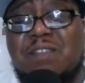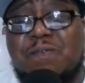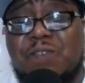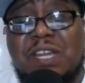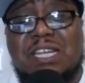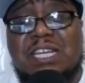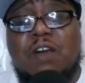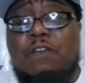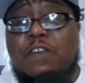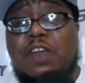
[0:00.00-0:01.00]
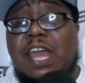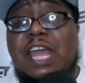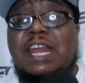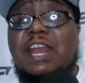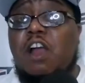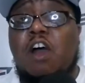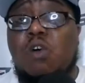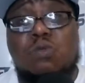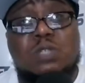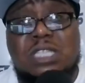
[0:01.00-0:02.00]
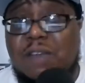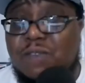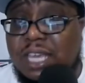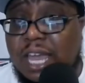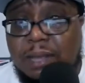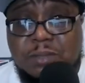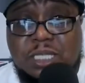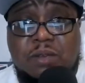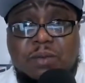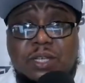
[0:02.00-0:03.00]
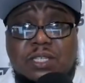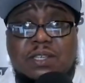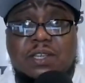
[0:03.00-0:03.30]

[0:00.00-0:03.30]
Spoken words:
Philadelphia in their own 7-game series.